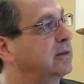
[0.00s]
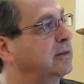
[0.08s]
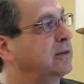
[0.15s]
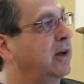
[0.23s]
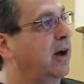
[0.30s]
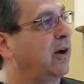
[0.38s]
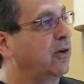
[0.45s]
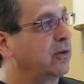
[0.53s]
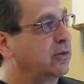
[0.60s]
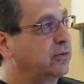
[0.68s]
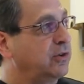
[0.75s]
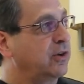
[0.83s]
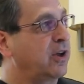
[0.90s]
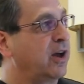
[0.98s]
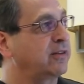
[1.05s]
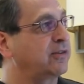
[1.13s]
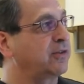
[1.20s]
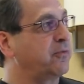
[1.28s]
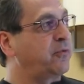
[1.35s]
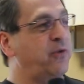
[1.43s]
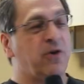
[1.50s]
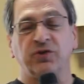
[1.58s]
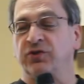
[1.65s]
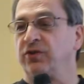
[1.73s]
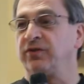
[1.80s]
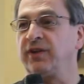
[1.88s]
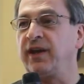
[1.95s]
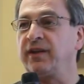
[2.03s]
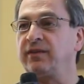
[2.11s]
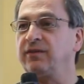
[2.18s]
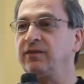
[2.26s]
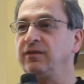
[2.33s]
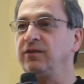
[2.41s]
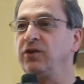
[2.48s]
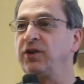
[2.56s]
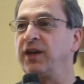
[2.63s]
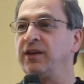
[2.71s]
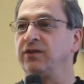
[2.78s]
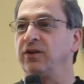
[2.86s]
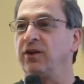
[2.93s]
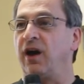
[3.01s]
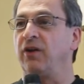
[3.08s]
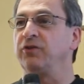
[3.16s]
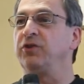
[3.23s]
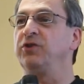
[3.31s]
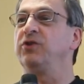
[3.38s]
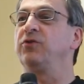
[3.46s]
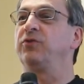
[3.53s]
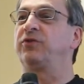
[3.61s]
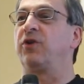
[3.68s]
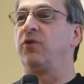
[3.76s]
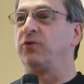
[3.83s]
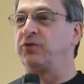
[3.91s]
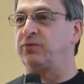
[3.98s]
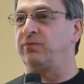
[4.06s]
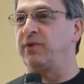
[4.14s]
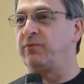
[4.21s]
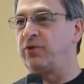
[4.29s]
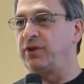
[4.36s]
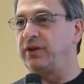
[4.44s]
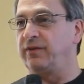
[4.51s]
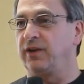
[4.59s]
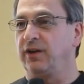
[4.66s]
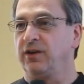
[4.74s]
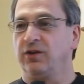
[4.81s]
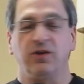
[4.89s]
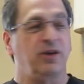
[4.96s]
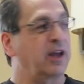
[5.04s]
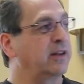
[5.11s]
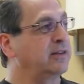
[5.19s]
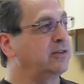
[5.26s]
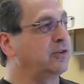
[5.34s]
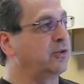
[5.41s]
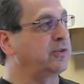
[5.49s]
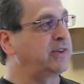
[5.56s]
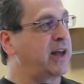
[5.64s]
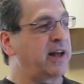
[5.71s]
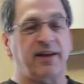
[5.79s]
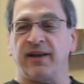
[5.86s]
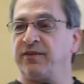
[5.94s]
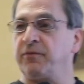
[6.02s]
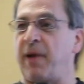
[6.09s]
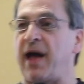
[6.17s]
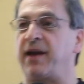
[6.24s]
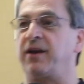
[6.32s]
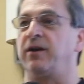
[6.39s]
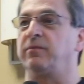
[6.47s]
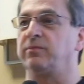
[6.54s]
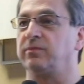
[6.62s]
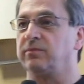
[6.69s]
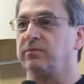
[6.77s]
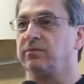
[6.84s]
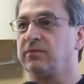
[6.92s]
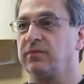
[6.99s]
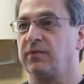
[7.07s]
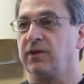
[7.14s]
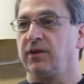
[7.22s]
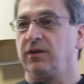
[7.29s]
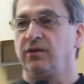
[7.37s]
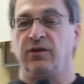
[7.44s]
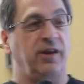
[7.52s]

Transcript: Now, you got some function that how to use those memory. You can use that as a backup. You